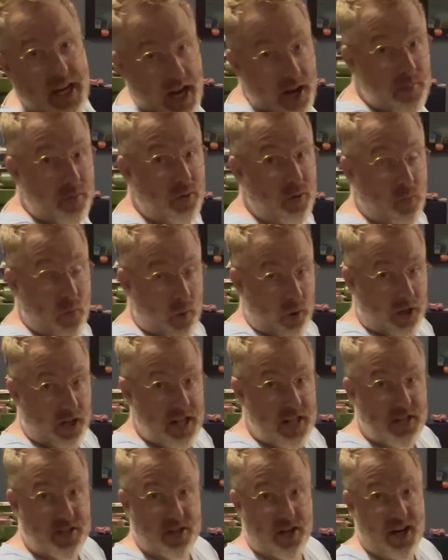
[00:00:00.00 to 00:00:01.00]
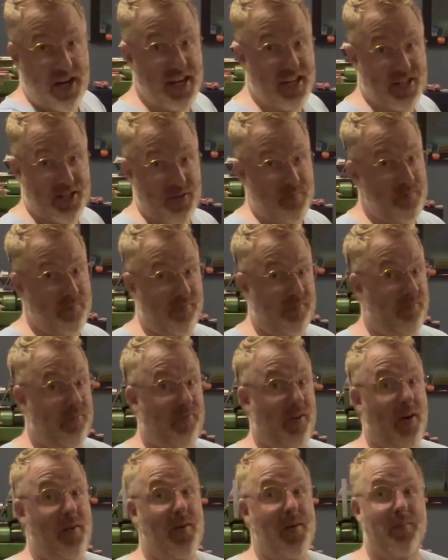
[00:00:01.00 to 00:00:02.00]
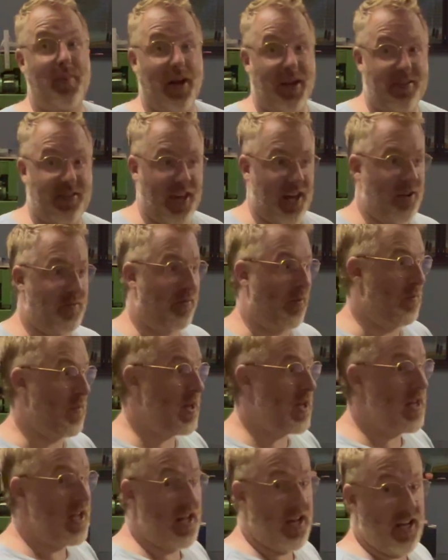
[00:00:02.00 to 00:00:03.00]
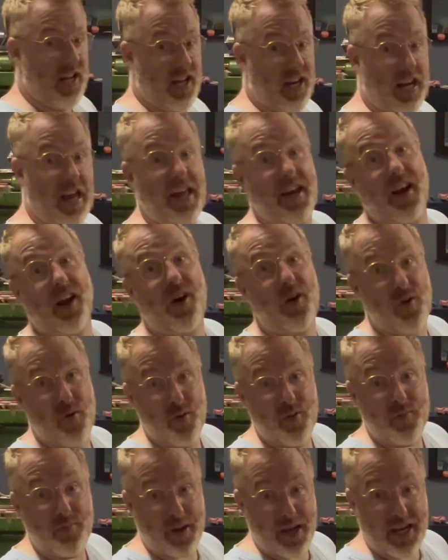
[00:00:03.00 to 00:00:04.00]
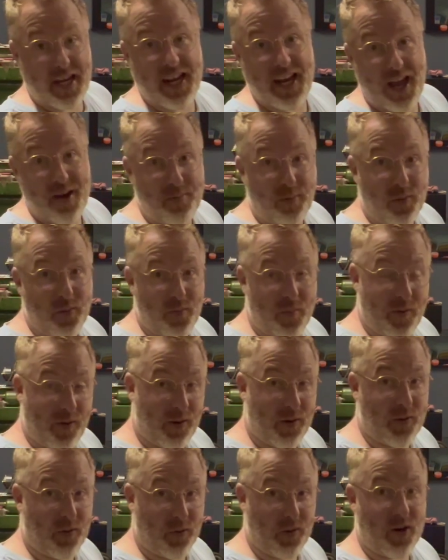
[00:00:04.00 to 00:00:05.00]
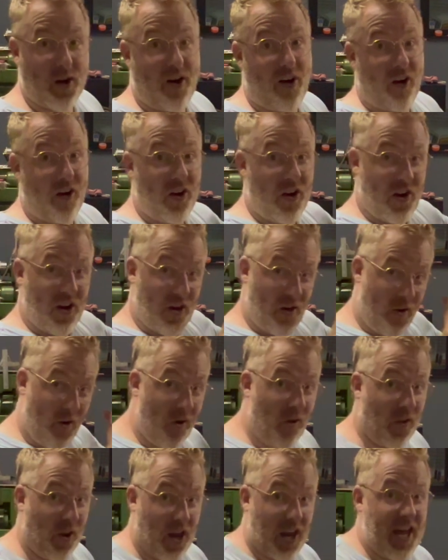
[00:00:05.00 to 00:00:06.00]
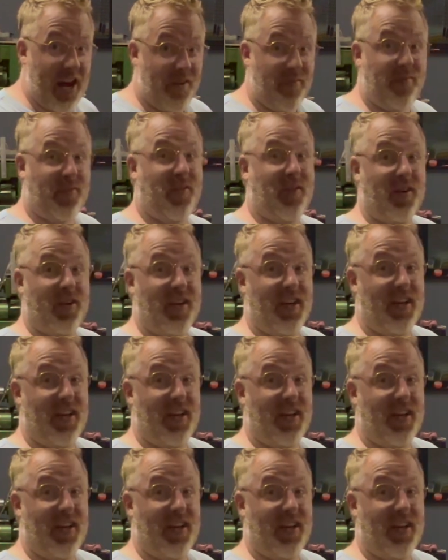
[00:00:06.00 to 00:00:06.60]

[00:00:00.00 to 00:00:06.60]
able to work inside is a very big thing for me. Let alone being able to work on a car on a lift.